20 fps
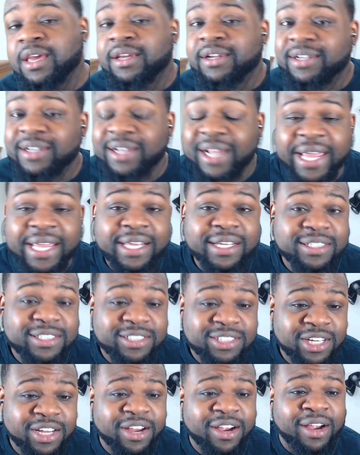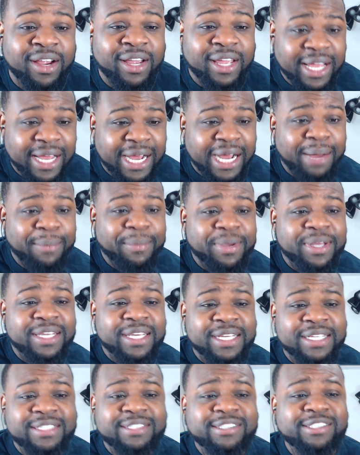Like, share, comment,
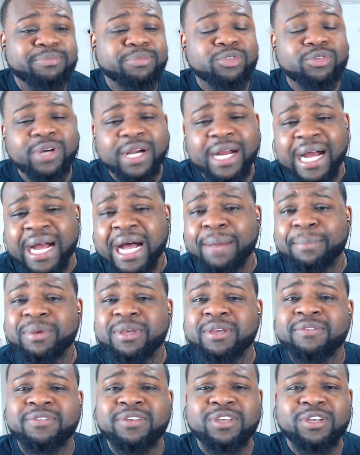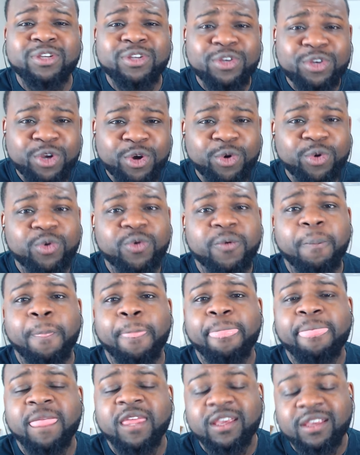and subscribe if you're new.
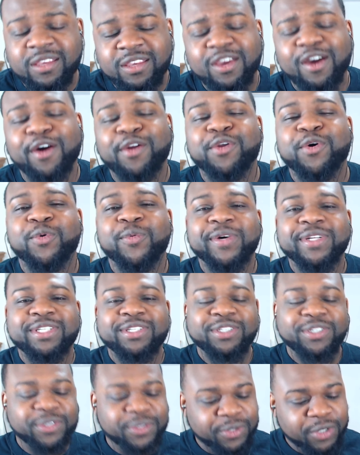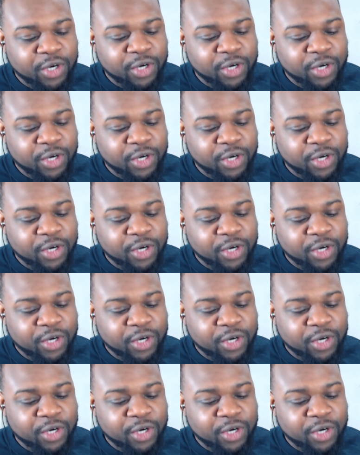Y'all know what to do.